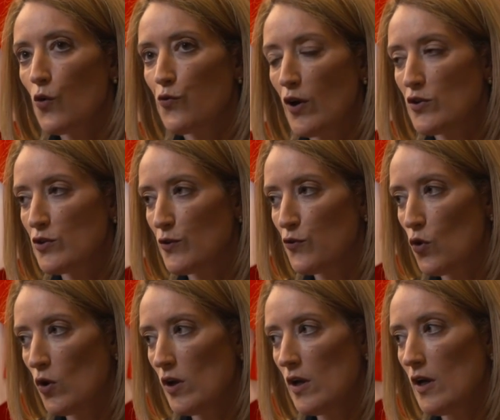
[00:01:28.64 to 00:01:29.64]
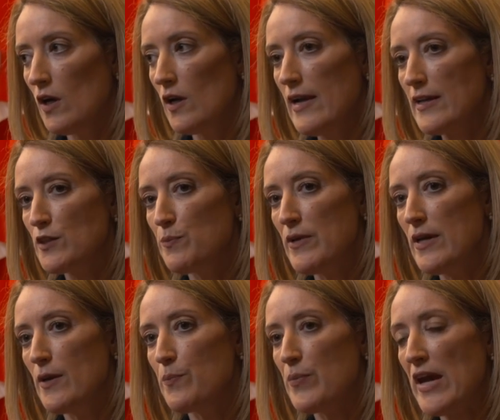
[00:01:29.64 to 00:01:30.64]
First of all, let
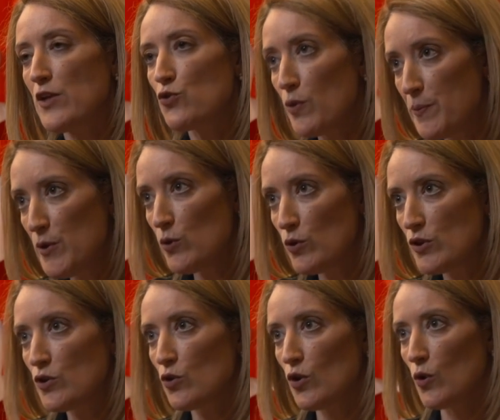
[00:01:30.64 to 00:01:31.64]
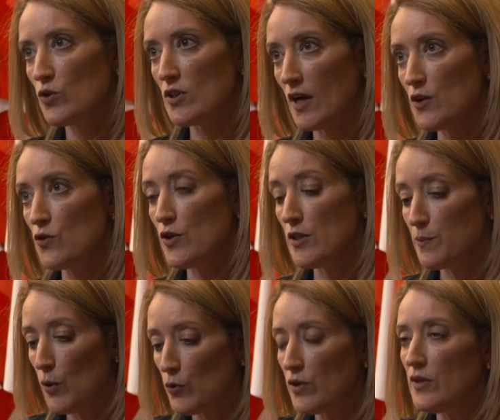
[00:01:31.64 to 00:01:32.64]
me pay tribute to those countries,
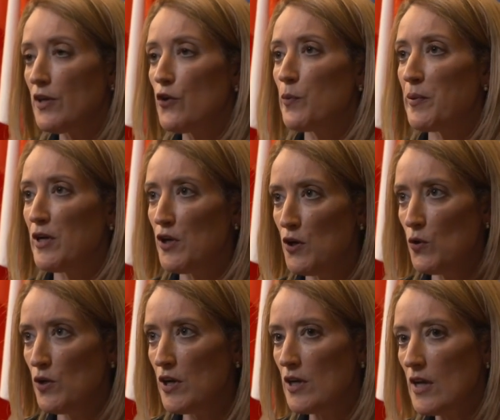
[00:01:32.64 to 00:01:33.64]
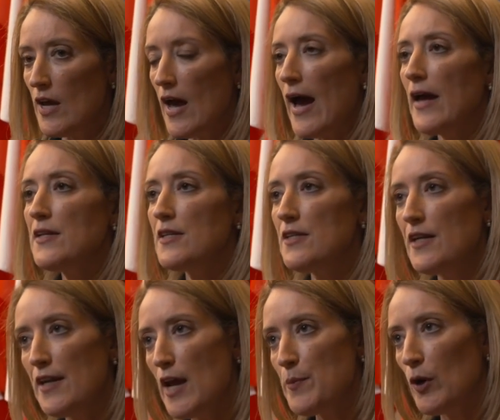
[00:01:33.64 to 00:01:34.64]
both in the European Union and in the
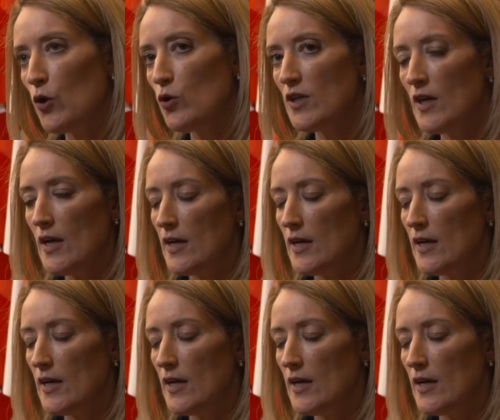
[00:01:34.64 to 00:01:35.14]
neighborhood,